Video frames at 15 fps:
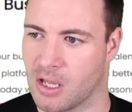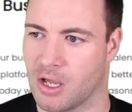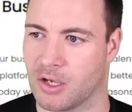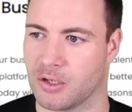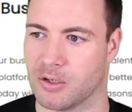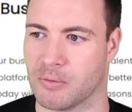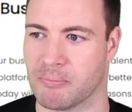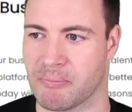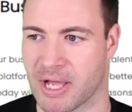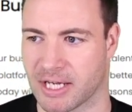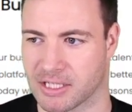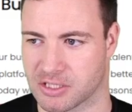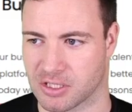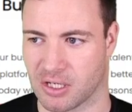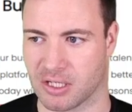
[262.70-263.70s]
Your
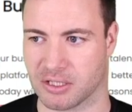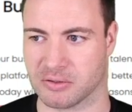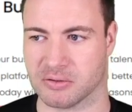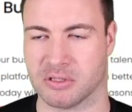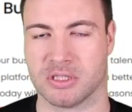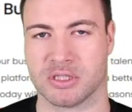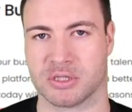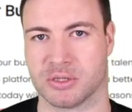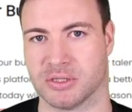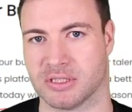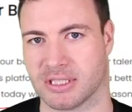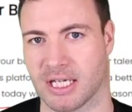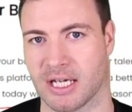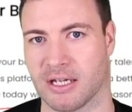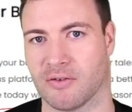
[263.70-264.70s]
meta title should
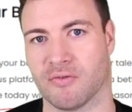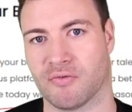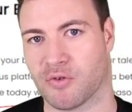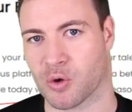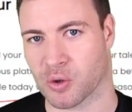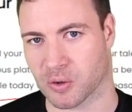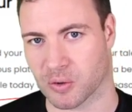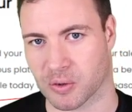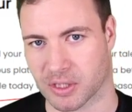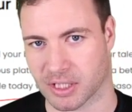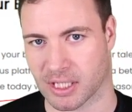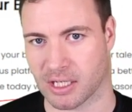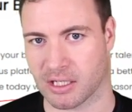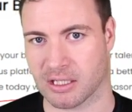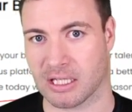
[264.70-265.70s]
say Fort
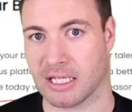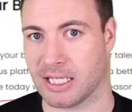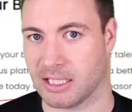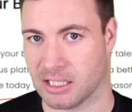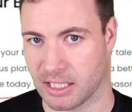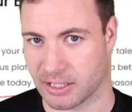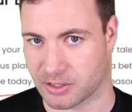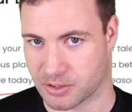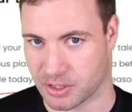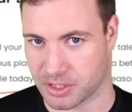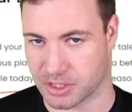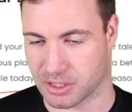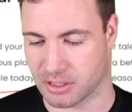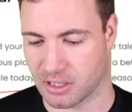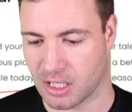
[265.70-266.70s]
Lauderdale
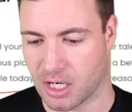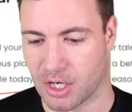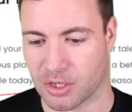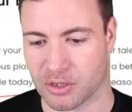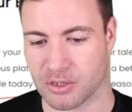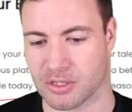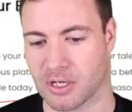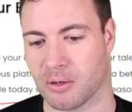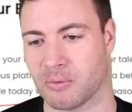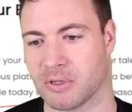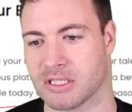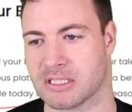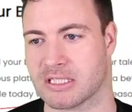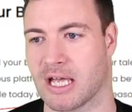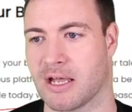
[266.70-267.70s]
electrician. You don't want
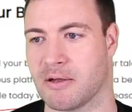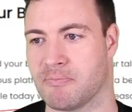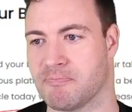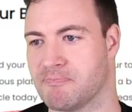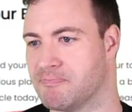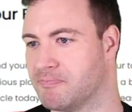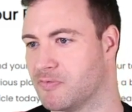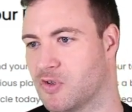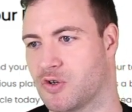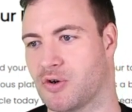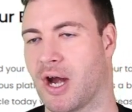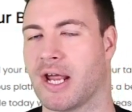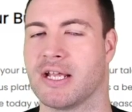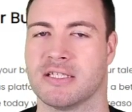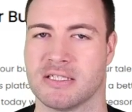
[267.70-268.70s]
to say
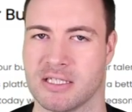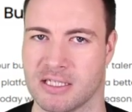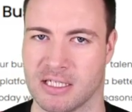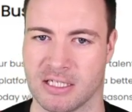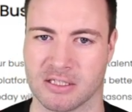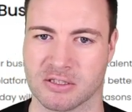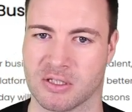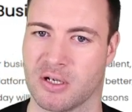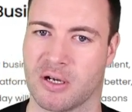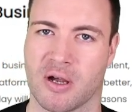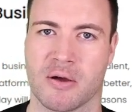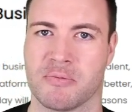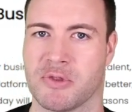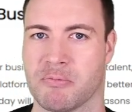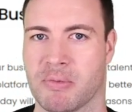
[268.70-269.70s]
crazy things like
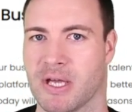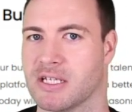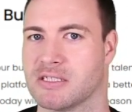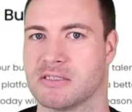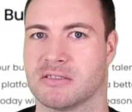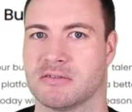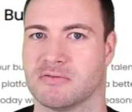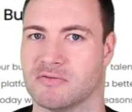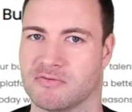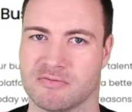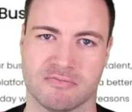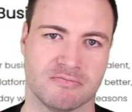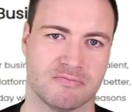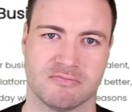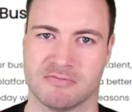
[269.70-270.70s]
I'm the best
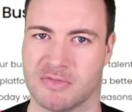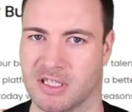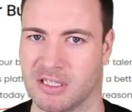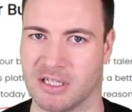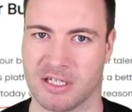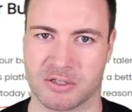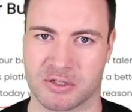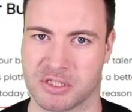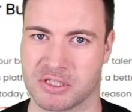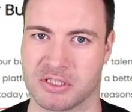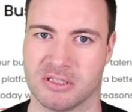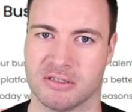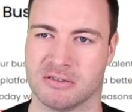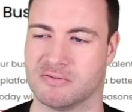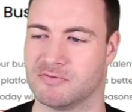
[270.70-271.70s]

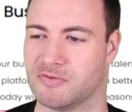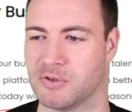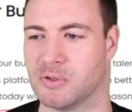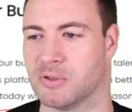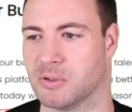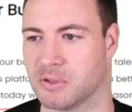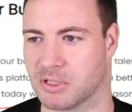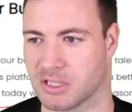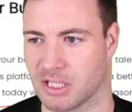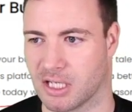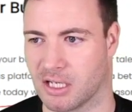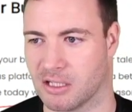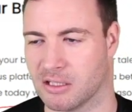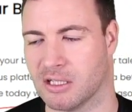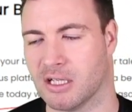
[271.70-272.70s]
electrician, Fort
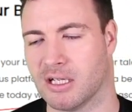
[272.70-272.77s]
Lauderdale,